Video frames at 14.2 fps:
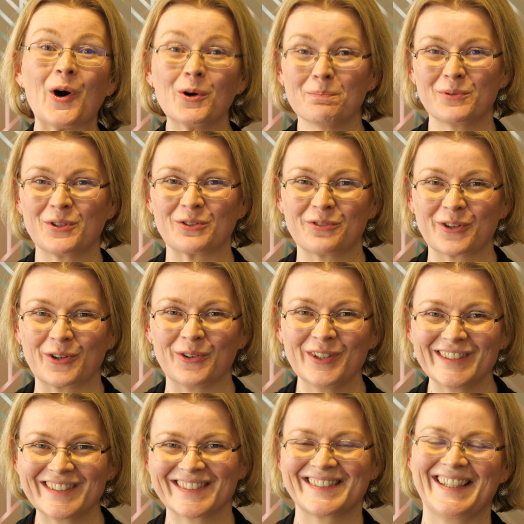hoped, of
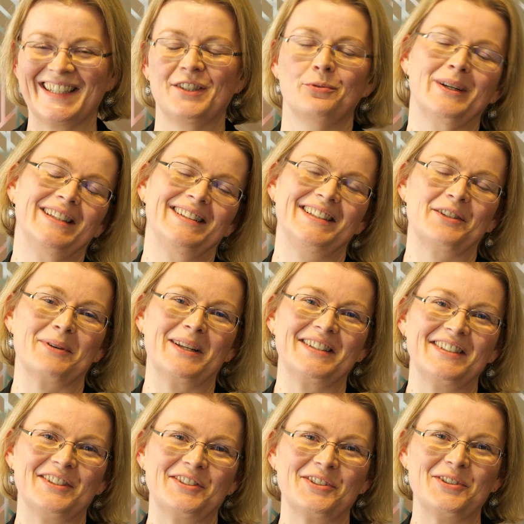course, that
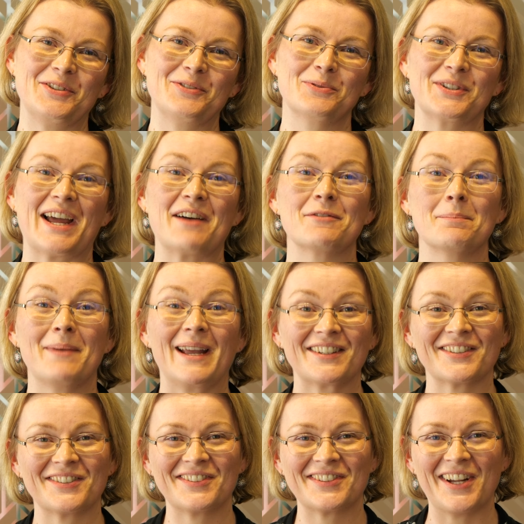2022 would have a
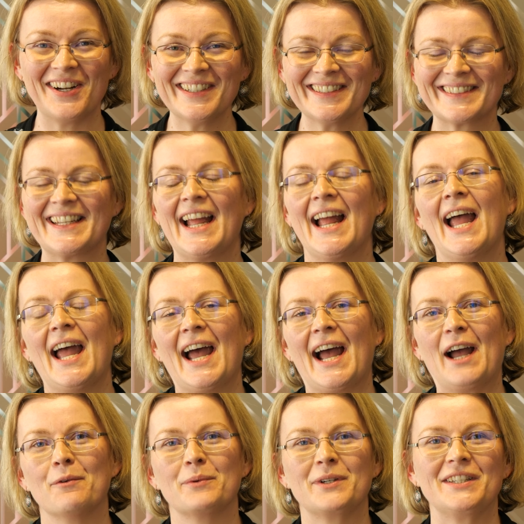better start
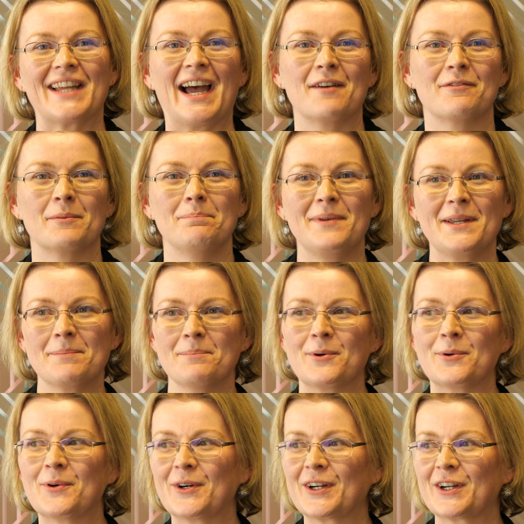and we'd have a bit
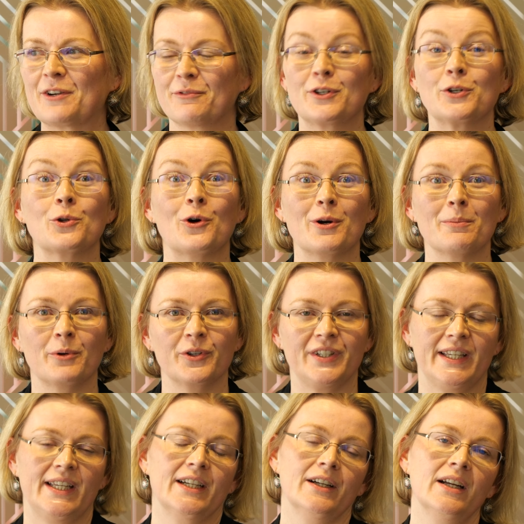more of a normal
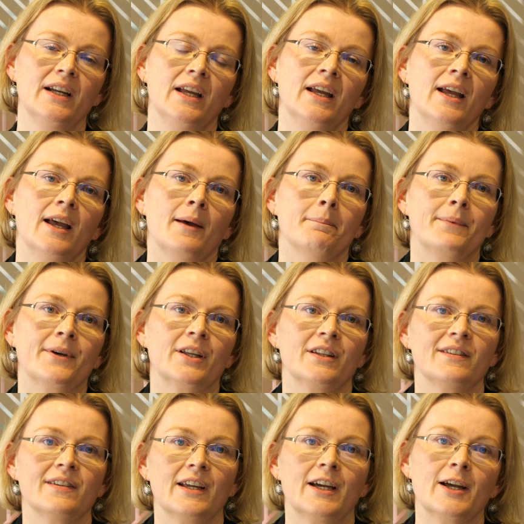year.
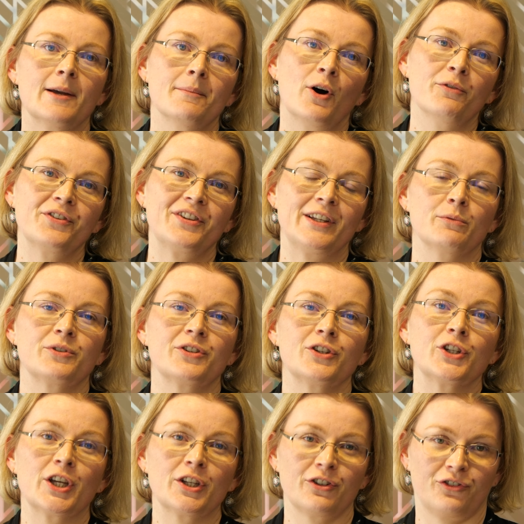But obviously there was
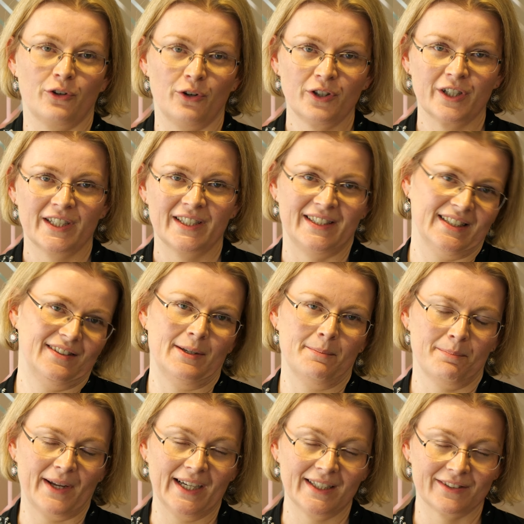another shock that's
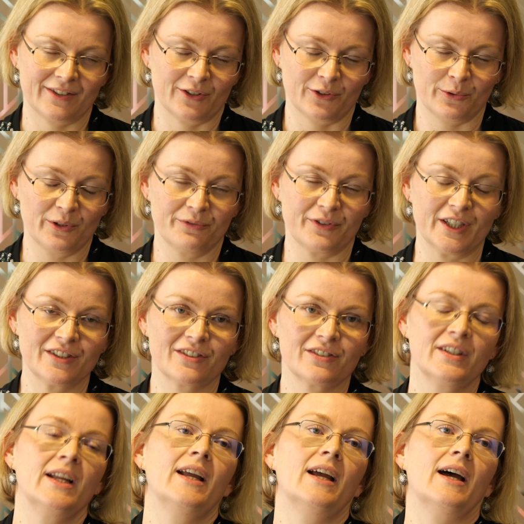impacted all of
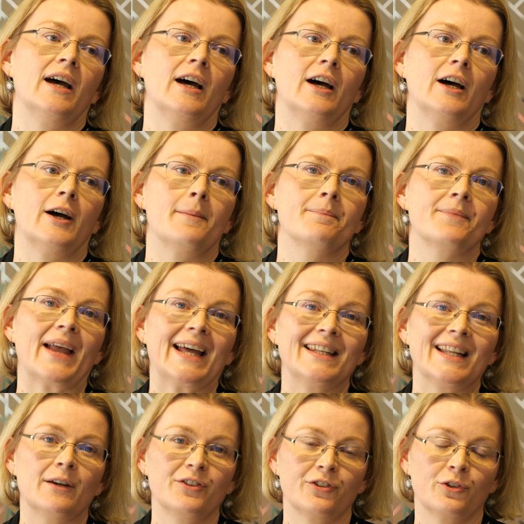us,
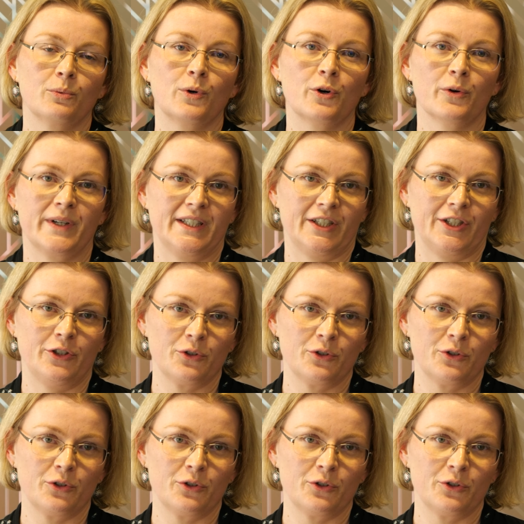and that's the war in the